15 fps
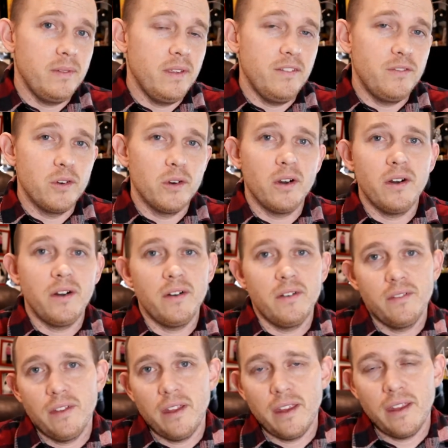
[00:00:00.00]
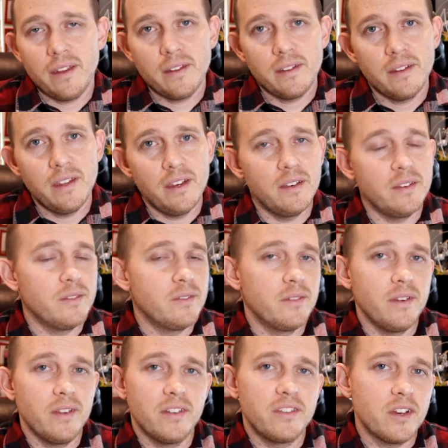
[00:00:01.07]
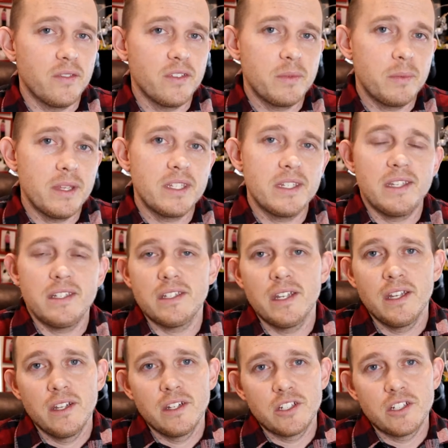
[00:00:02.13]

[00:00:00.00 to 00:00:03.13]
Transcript: if you're like in a service business